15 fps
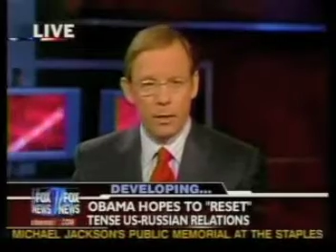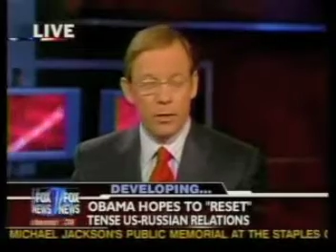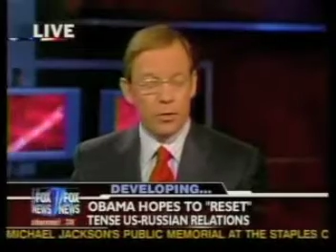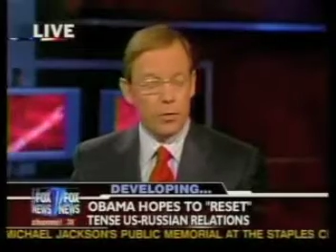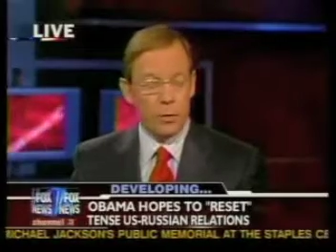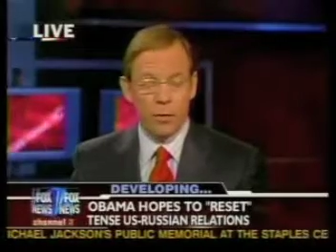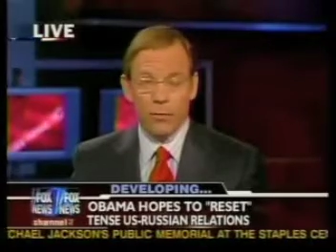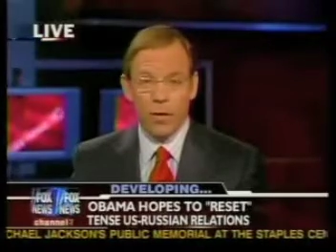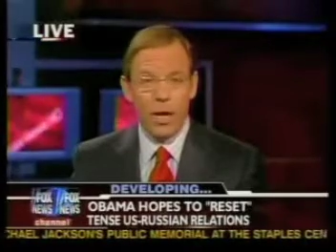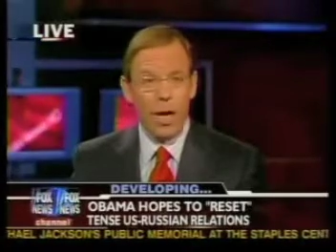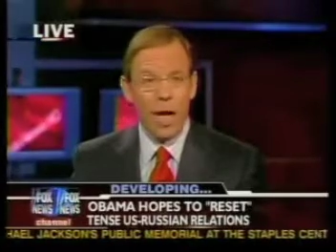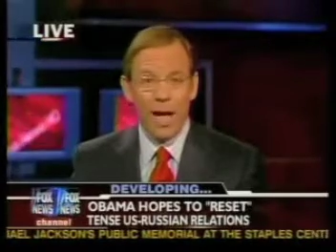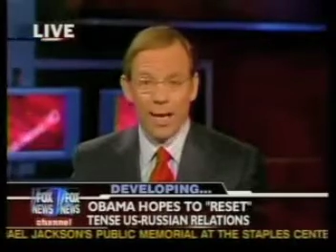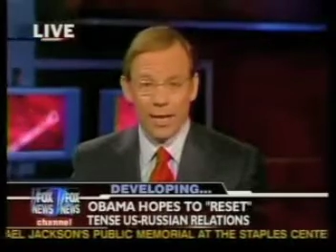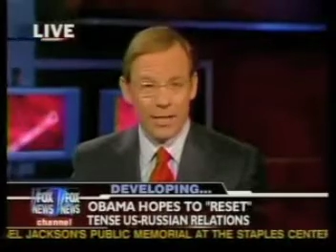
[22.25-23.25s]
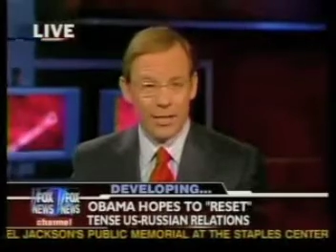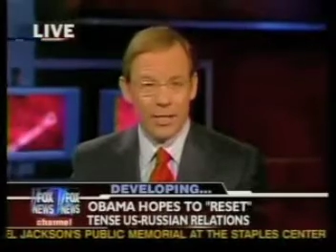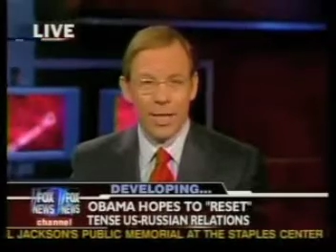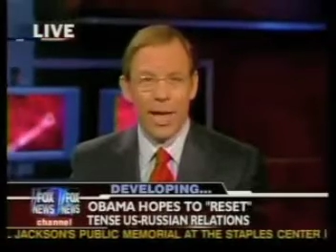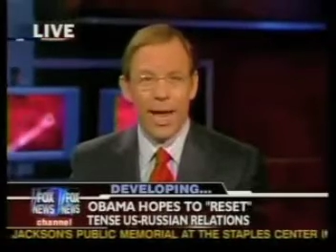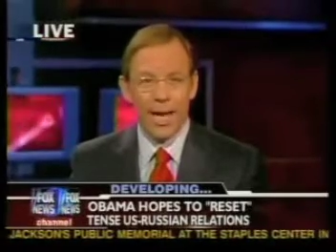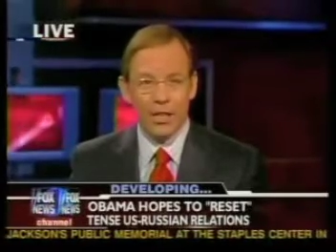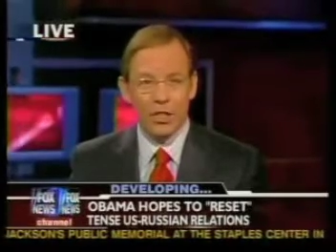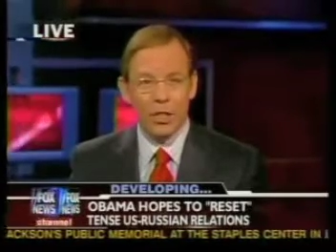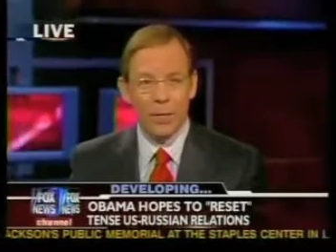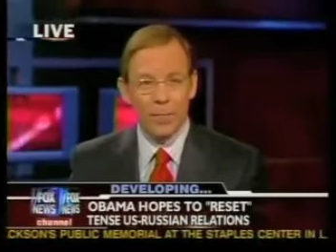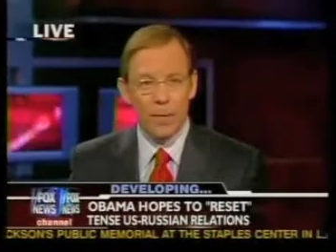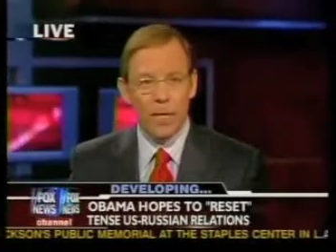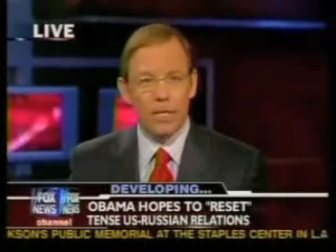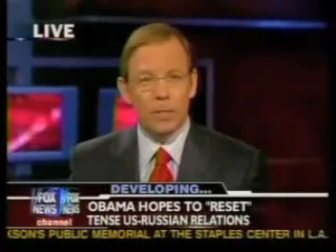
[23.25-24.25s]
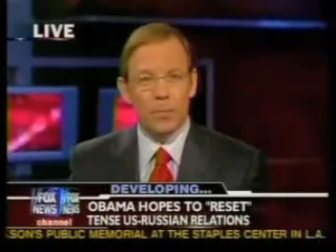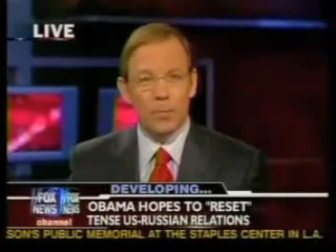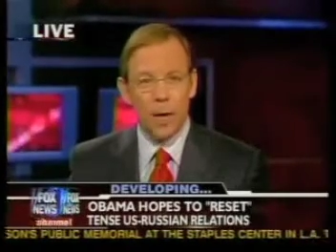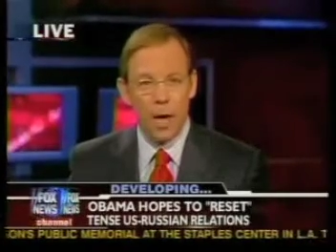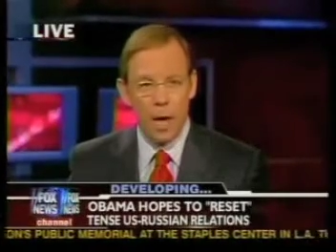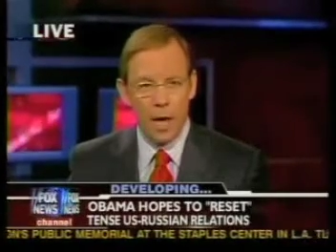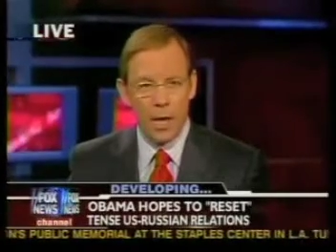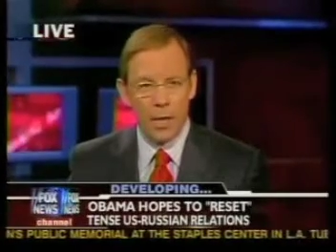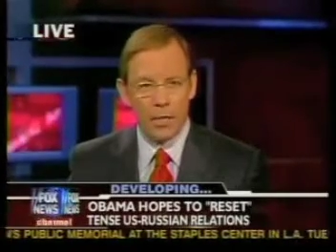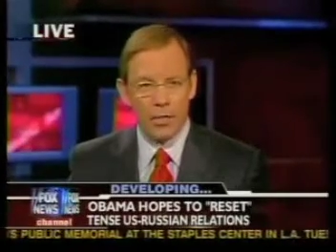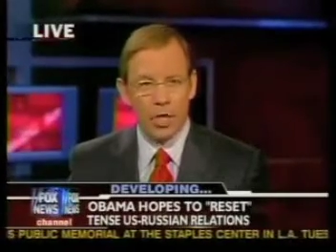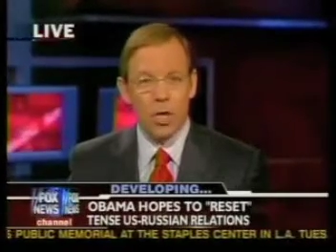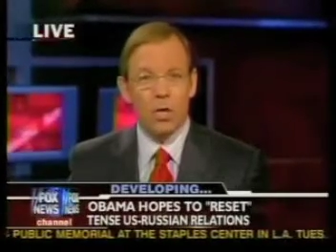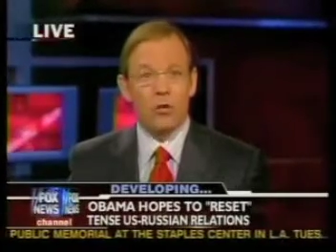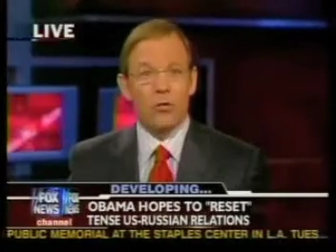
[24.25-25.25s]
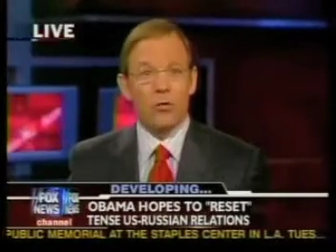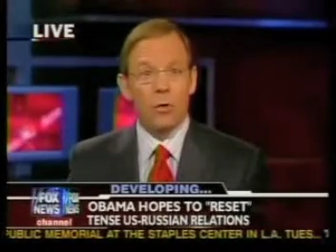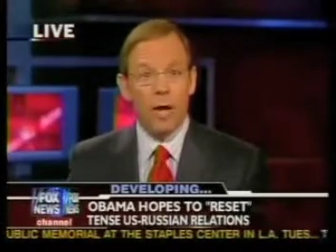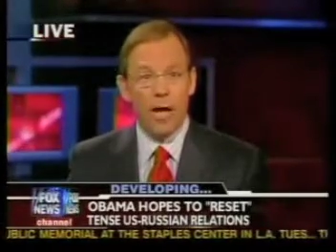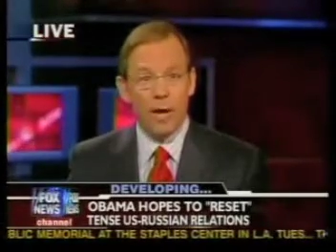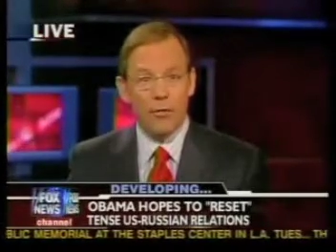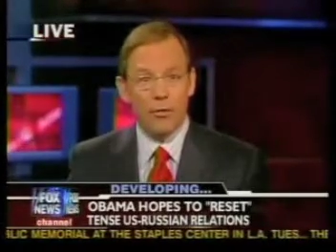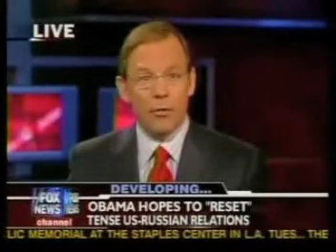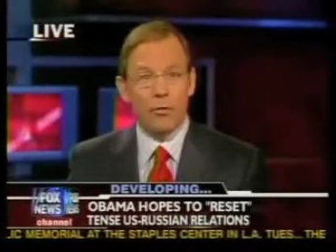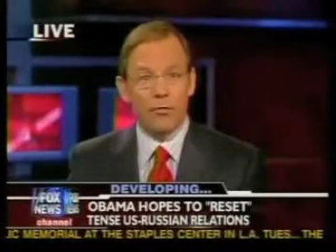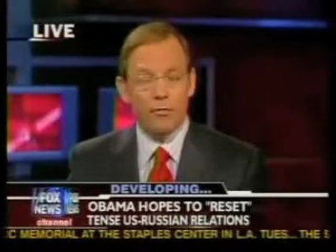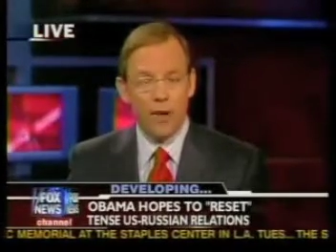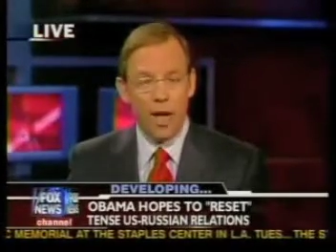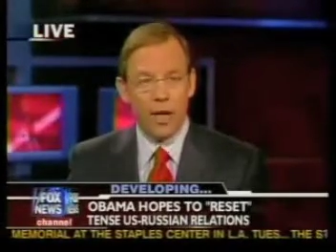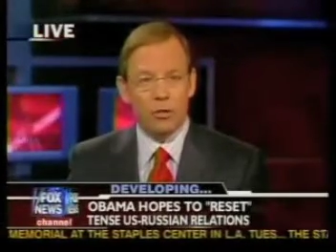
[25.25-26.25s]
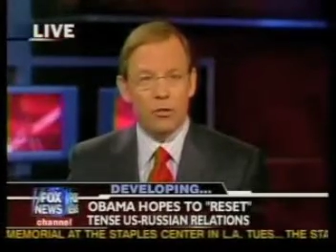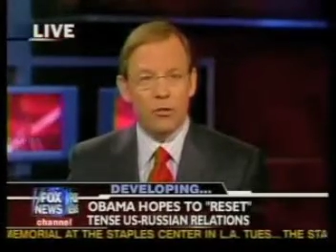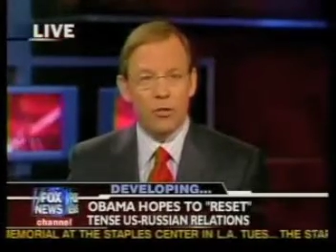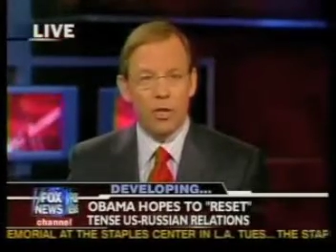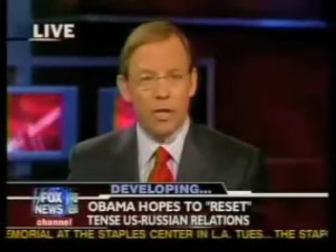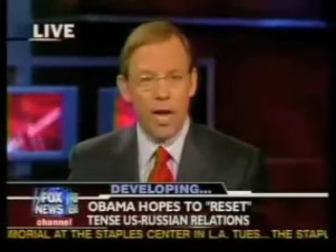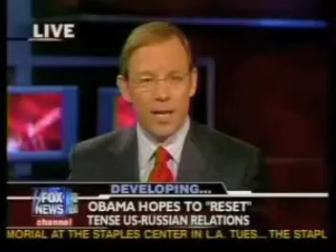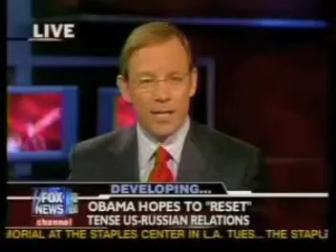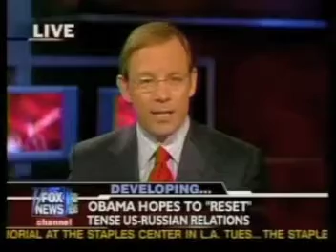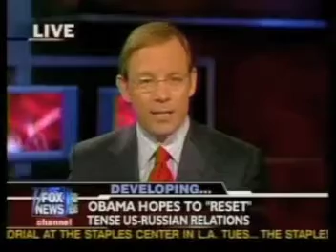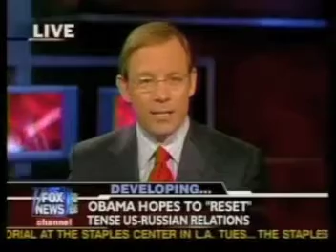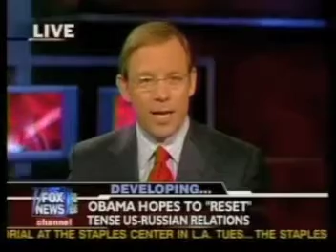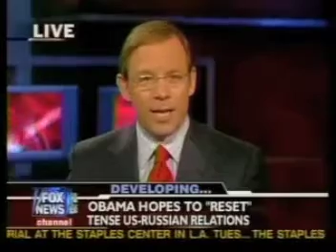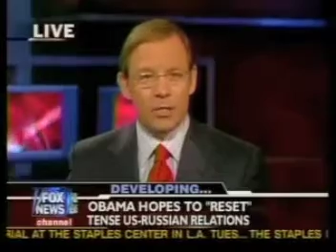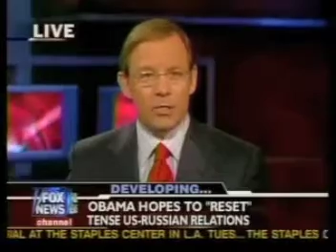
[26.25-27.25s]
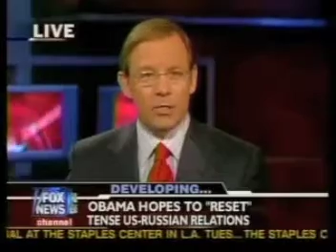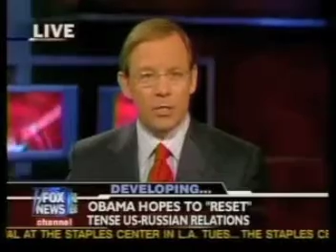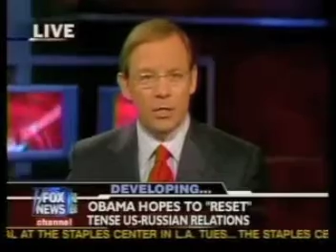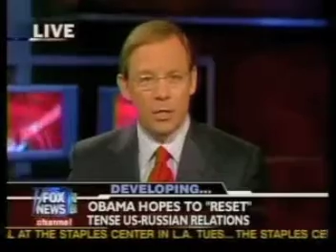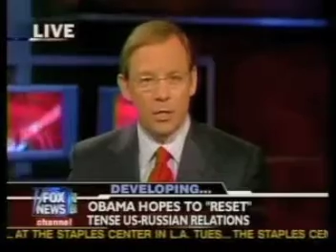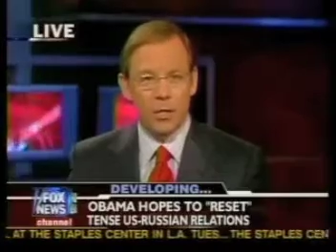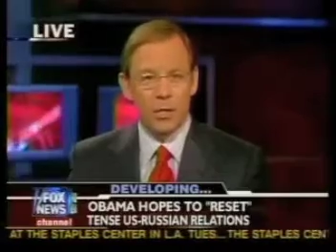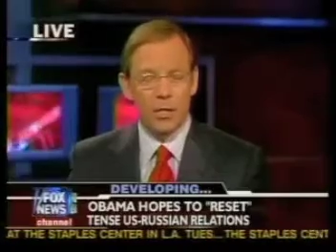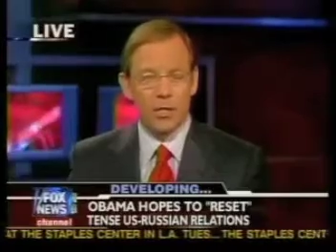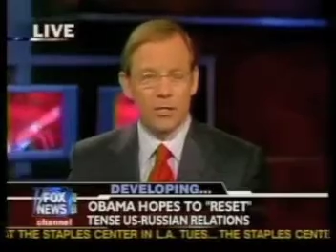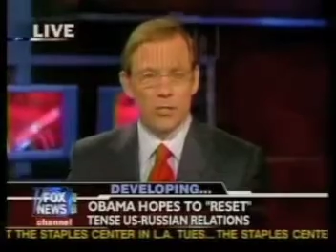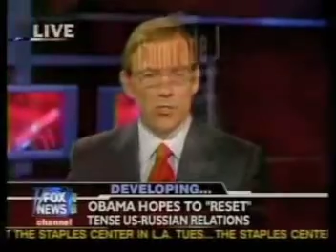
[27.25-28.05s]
He is one of the highest KGB spies to ever defect to the United States, and he's